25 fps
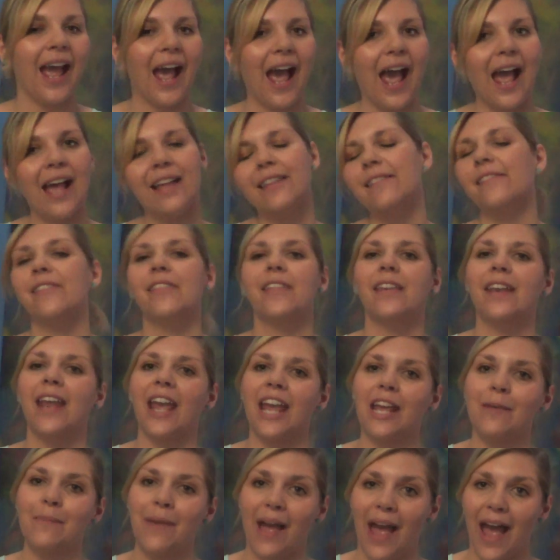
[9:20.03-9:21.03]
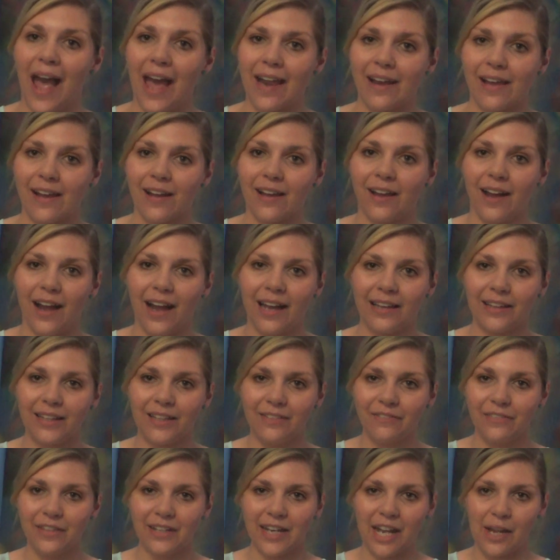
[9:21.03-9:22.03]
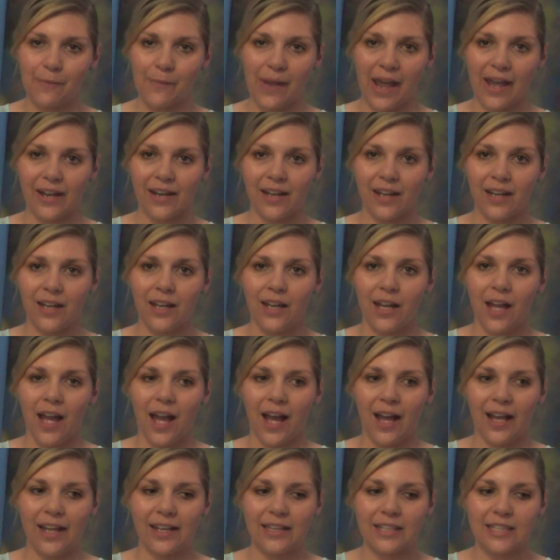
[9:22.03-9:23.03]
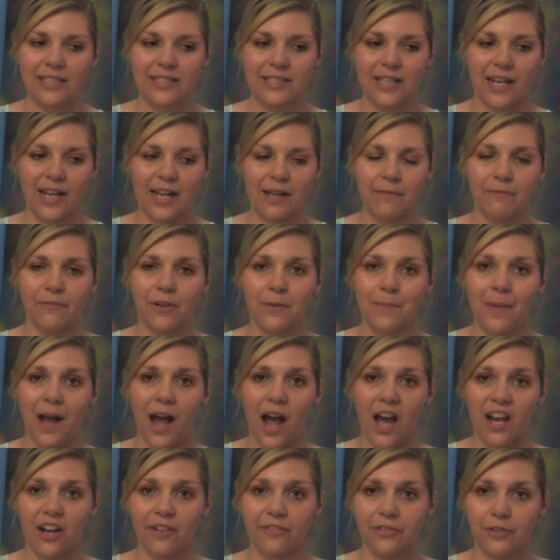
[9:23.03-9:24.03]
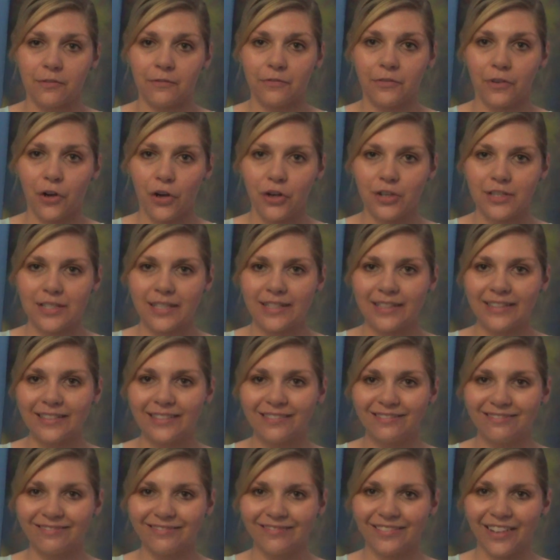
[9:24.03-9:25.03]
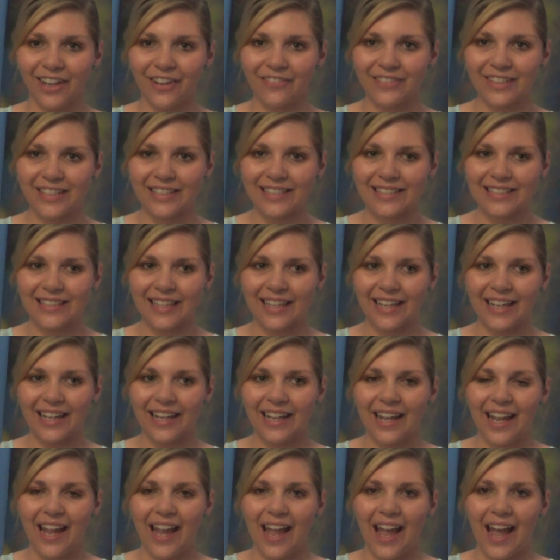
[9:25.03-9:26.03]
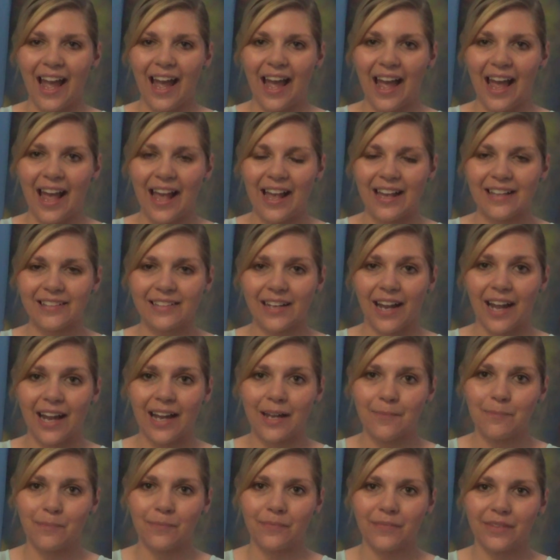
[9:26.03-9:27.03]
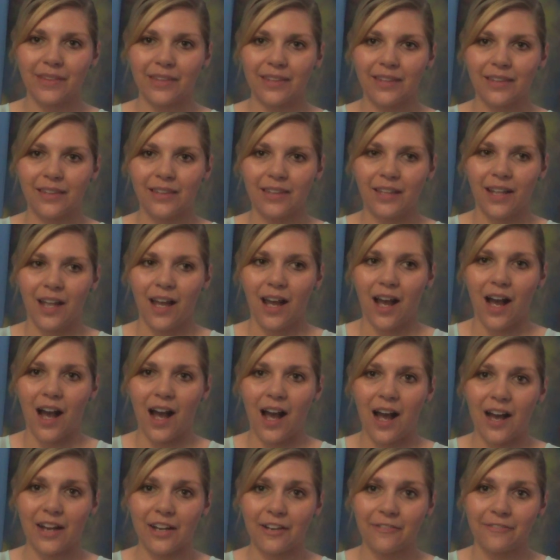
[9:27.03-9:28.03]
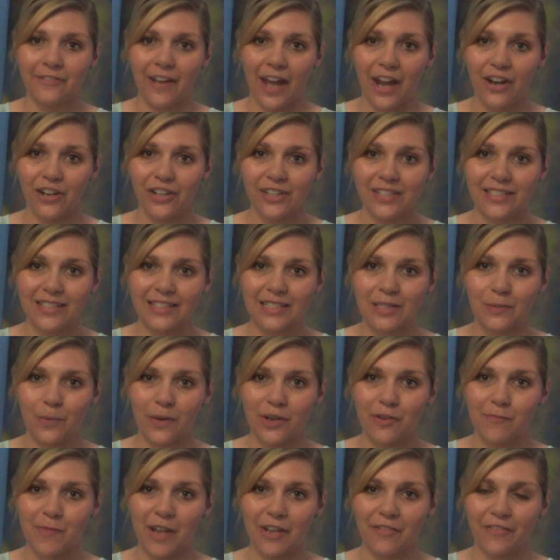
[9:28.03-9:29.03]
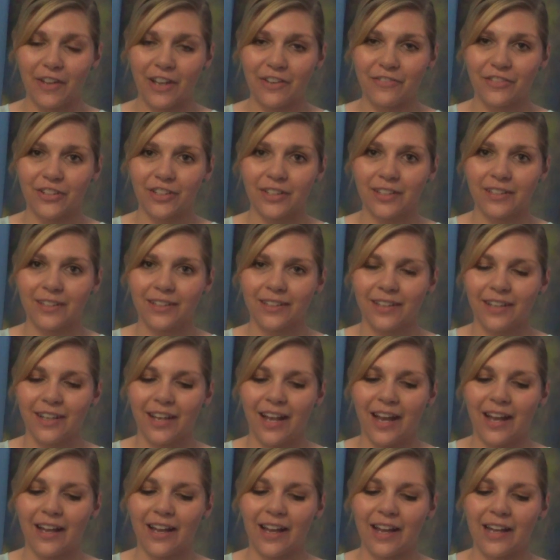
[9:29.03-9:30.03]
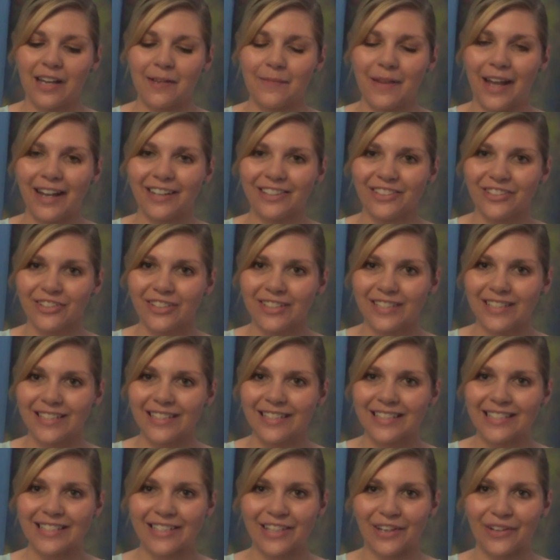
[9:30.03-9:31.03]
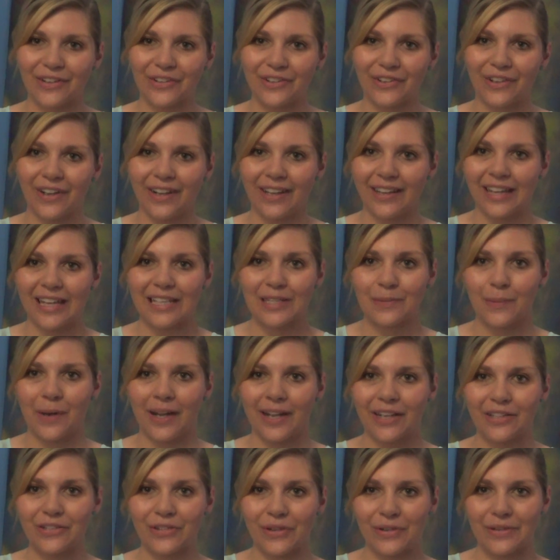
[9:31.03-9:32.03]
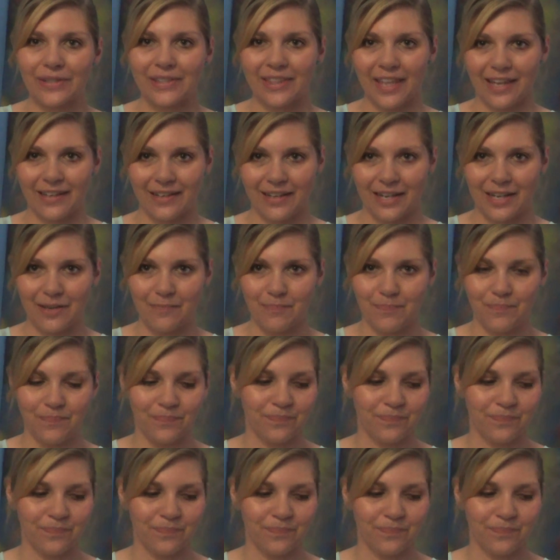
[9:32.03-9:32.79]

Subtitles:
And the name Anna. I love the name Anna. It's from Anna from Frozen, obviously, and Anna Faris is one of my favourite actresses, so that's why I chose that name.